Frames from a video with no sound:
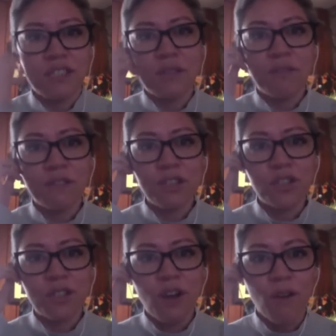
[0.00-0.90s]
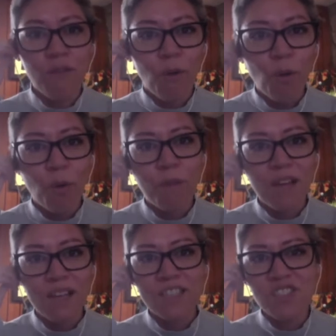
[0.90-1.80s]
definition of home
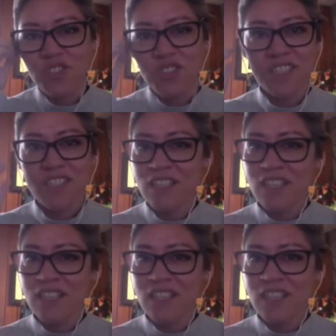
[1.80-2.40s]
as just